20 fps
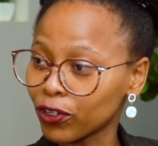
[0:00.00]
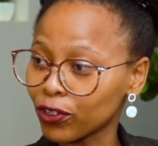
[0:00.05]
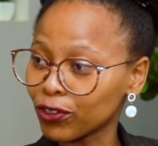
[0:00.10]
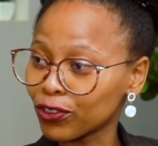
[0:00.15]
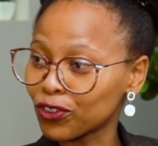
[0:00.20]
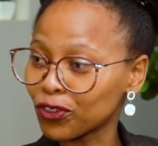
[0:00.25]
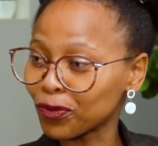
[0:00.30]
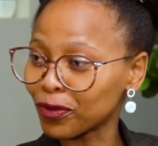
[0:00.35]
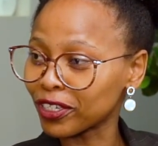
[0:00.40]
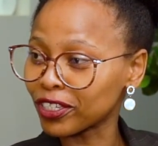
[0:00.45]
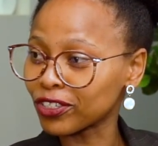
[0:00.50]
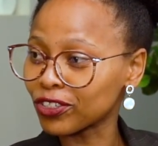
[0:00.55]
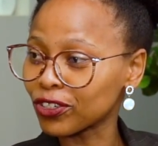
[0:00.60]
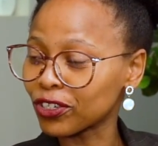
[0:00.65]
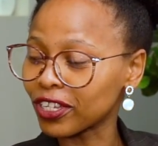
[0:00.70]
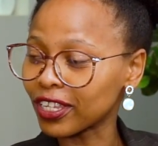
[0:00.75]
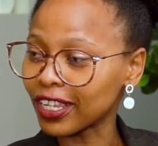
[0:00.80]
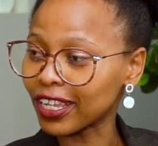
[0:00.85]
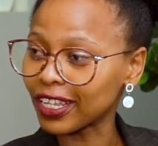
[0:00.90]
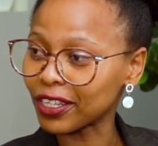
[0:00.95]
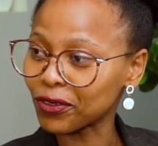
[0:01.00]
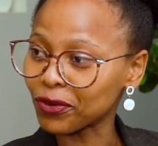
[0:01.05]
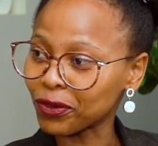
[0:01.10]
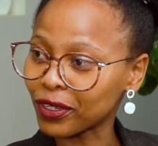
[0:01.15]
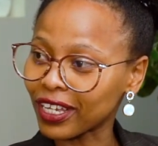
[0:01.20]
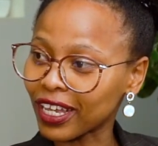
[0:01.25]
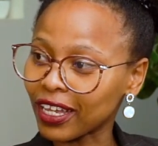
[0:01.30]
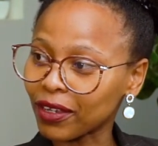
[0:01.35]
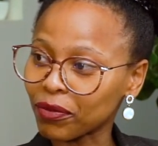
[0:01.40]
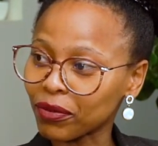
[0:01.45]
you to mention that we
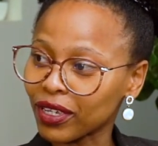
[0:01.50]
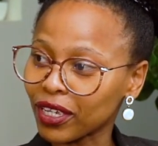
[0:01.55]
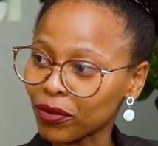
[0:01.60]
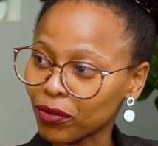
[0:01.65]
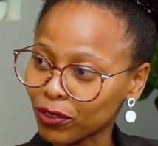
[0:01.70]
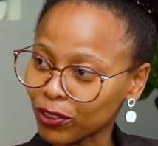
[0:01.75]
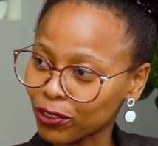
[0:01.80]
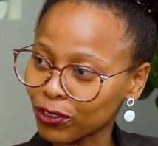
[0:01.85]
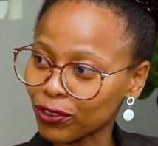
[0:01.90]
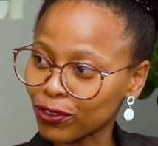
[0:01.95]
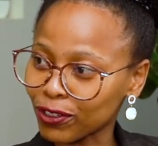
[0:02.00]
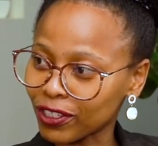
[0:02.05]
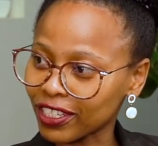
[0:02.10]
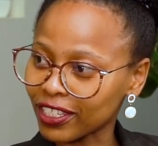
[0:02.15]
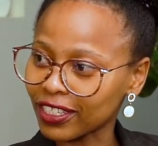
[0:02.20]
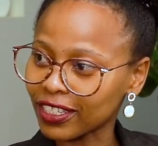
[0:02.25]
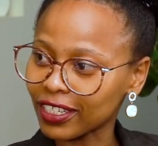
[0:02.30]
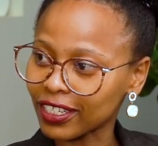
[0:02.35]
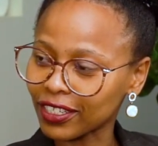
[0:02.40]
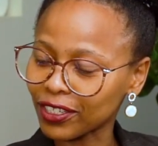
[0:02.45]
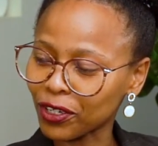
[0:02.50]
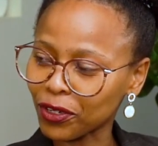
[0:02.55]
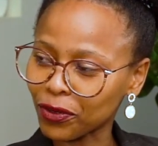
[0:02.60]
can be able to do this.